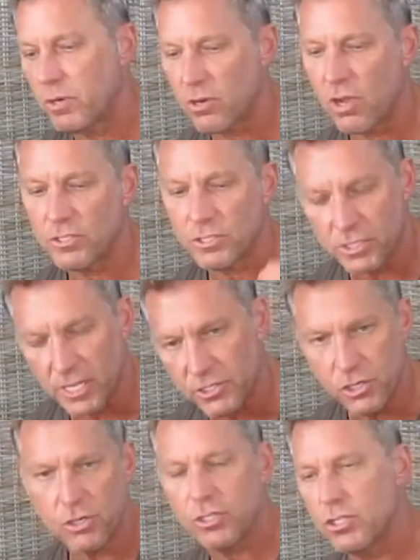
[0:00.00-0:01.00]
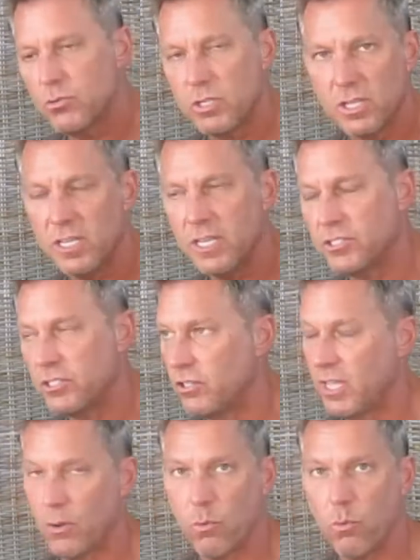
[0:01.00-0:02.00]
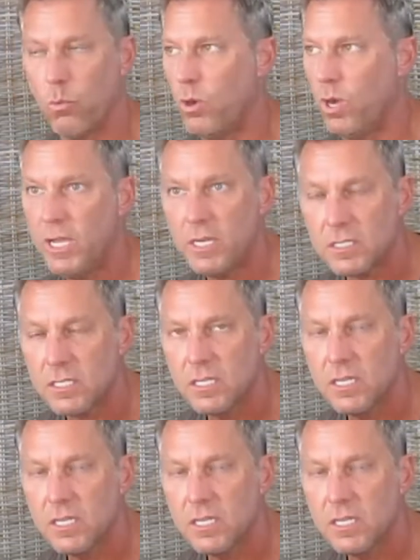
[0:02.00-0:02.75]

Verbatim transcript: calls and says you're doing this, and you're like what?